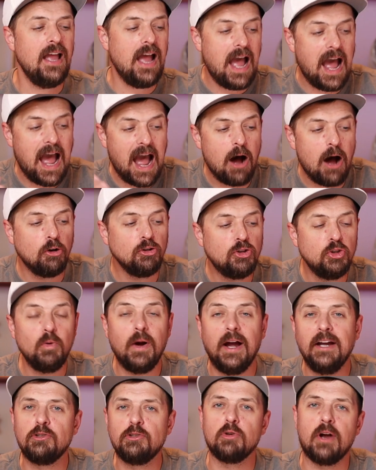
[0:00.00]
How
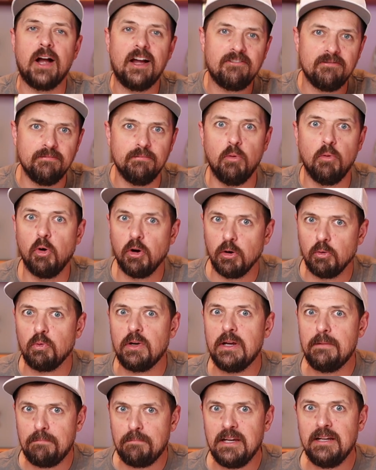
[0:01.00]
do I drive more
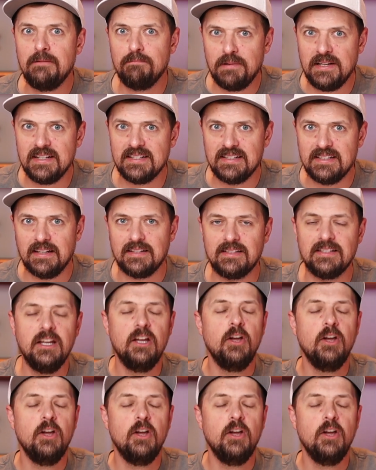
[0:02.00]
repeat business?